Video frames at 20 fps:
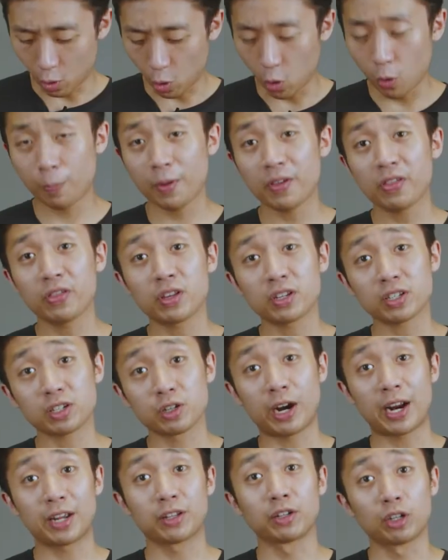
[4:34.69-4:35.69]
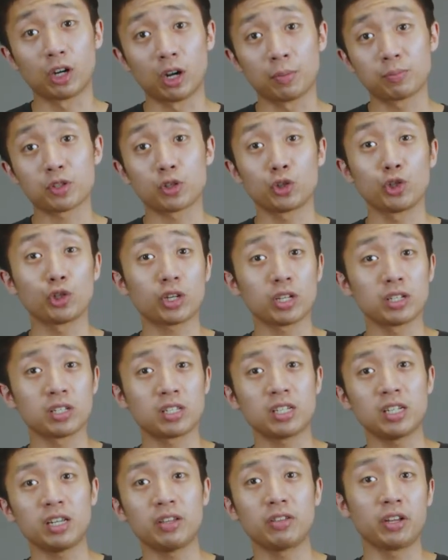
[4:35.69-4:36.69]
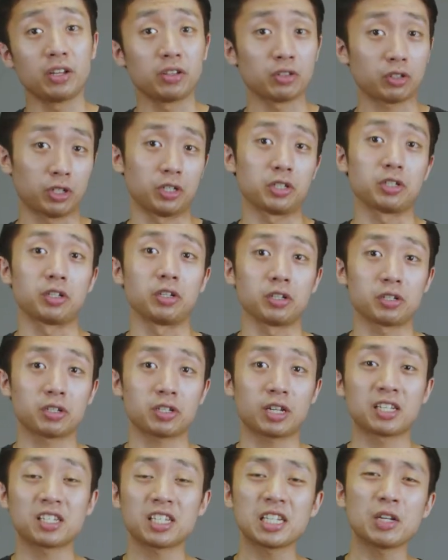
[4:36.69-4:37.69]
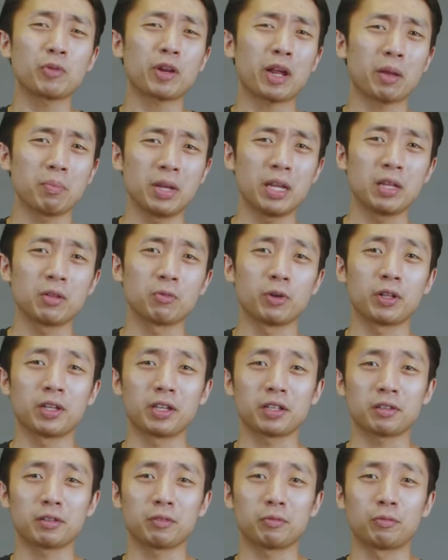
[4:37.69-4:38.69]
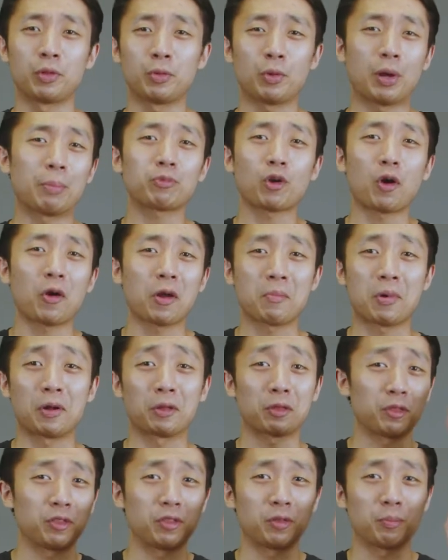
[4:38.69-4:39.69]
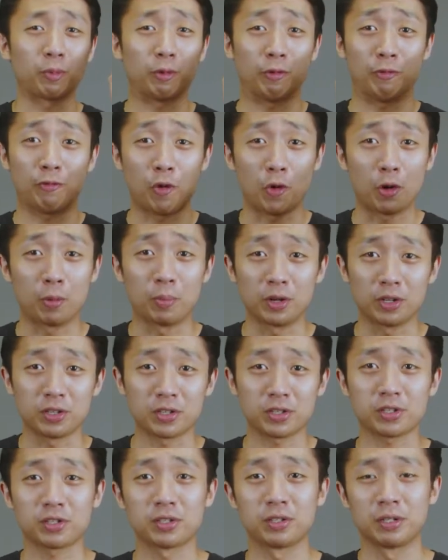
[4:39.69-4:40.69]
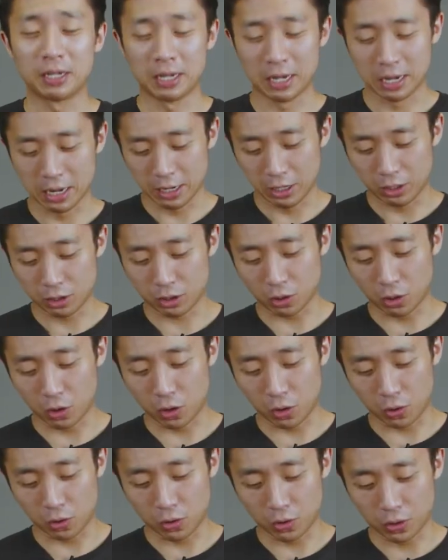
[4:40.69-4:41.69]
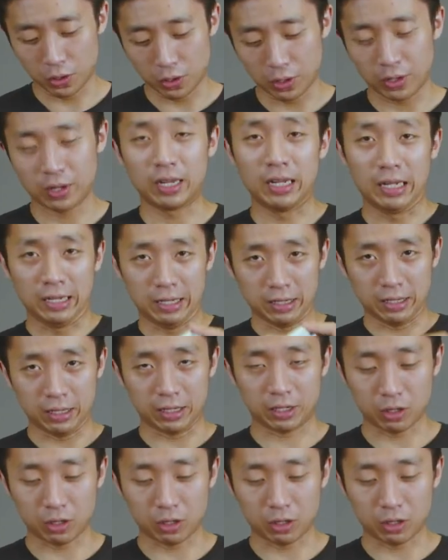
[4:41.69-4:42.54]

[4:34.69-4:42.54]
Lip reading: open this grinder up so you can see the internals and see what I mean when I'm talking about performance. So let's